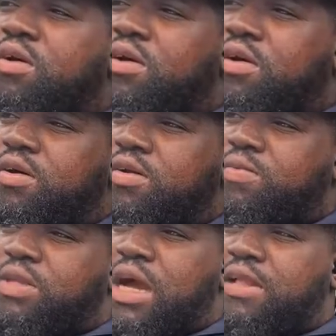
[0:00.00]

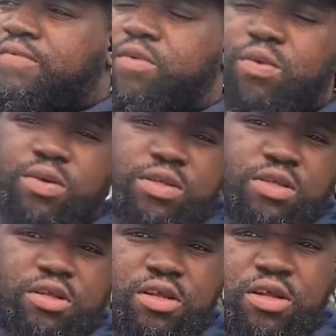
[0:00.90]
Donovan Wilson,
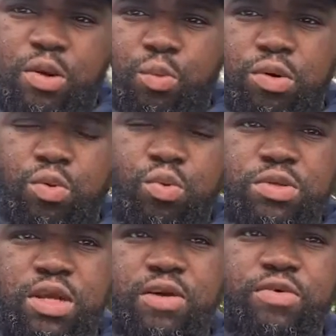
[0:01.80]
who
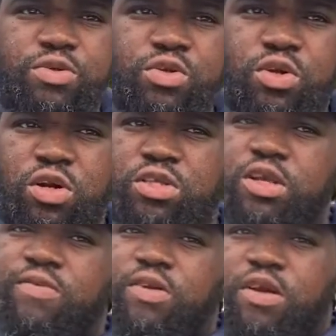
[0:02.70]
was our original starter,
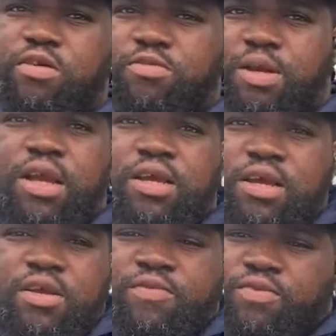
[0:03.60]
safety, comes back.
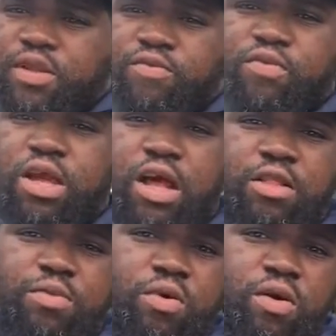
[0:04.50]
Neville
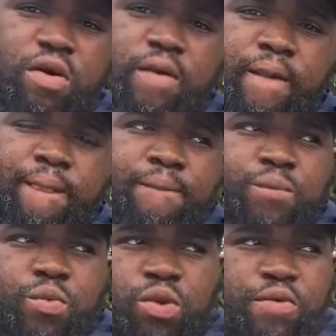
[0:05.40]
Gallimore,
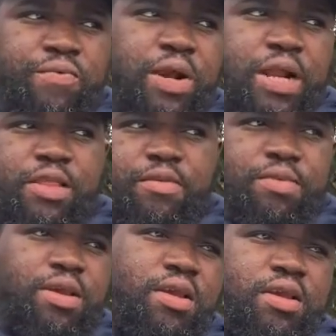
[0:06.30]
we'll finally
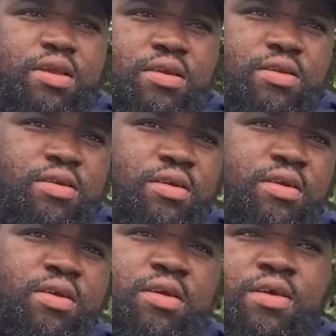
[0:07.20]
be
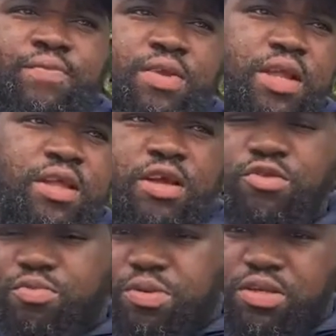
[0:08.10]
at
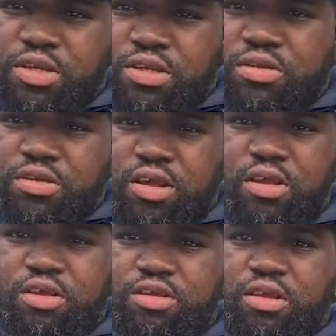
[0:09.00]
100%.
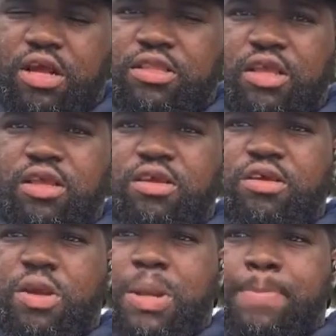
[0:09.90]
And I think
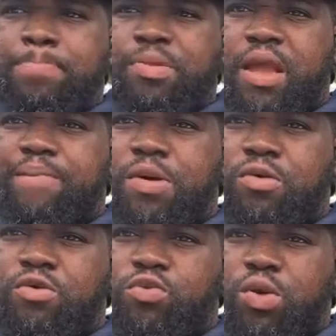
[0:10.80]
that
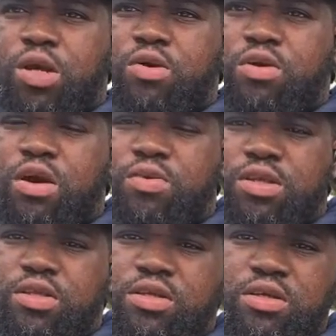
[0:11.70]
bodes well going
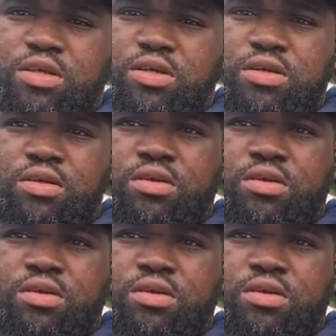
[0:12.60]
into the